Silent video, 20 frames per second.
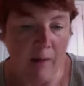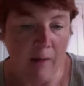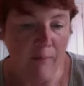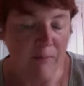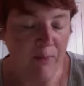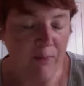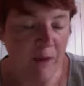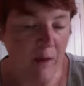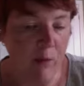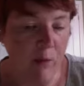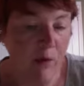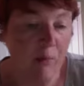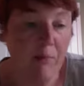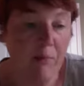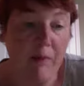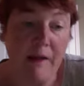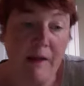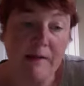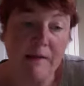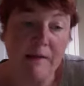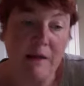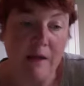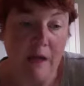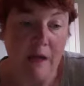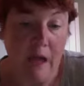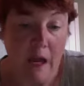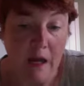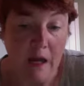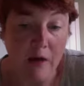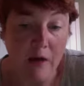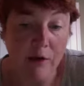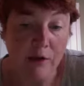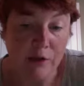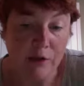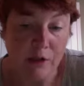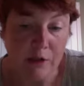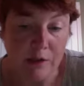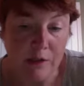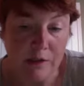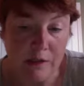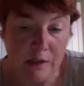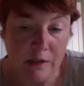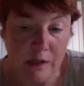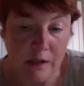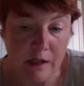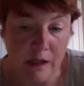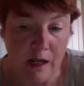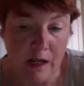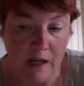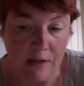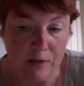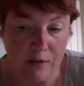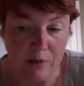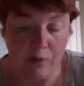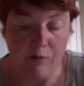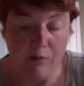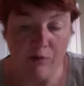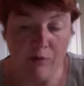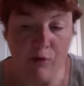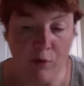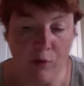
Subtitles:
They were basically anchor charts in the classroom for